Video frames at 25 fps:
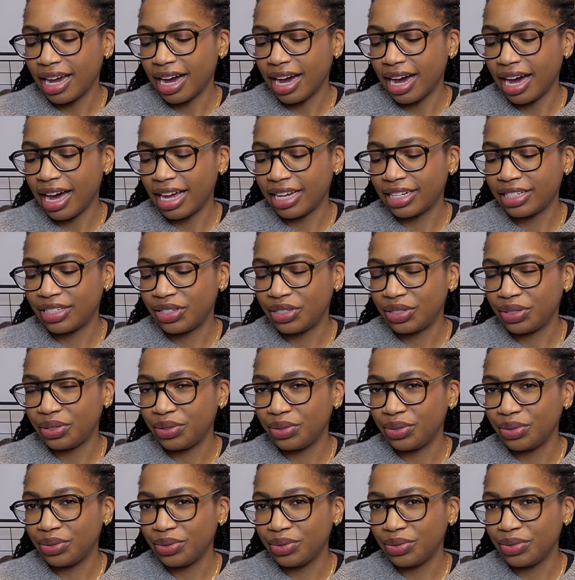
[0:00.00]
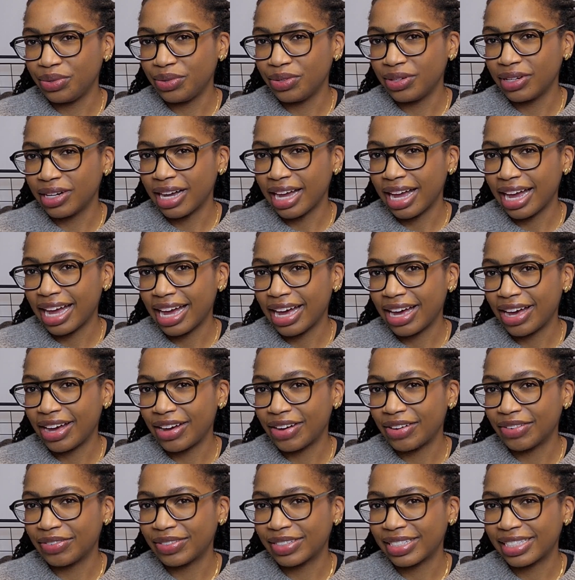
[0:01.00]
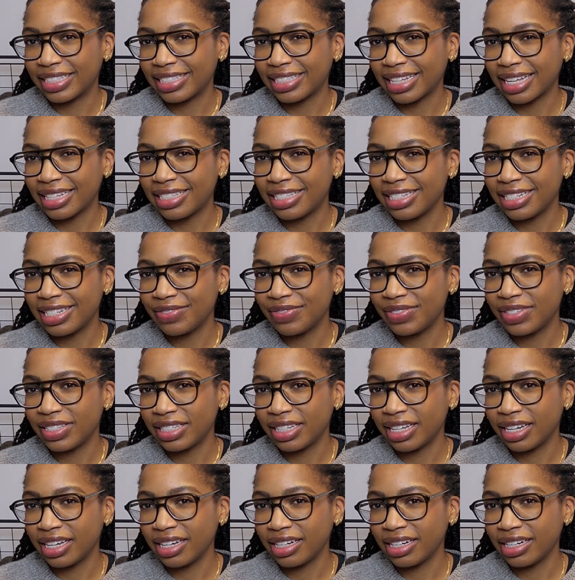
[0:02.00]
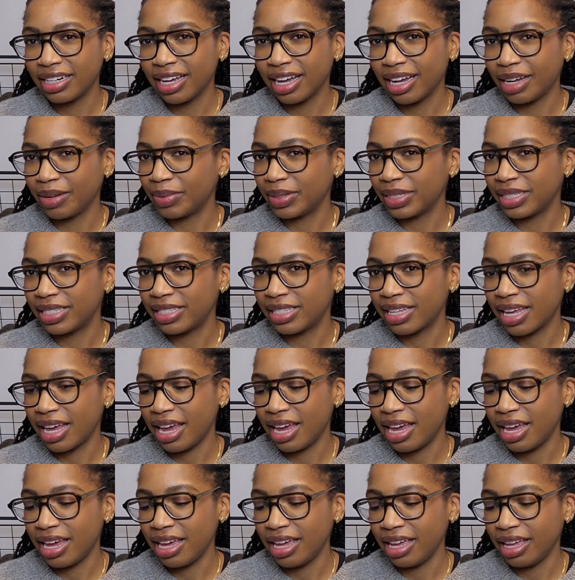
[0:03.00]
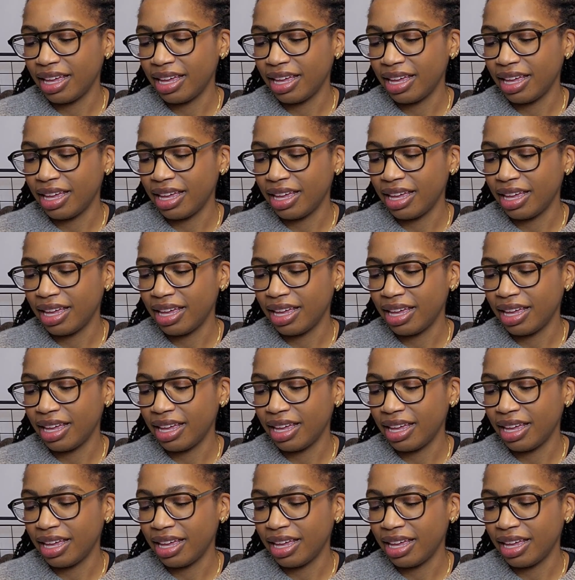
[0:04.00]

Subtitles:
I do have sensitive skin, I would say,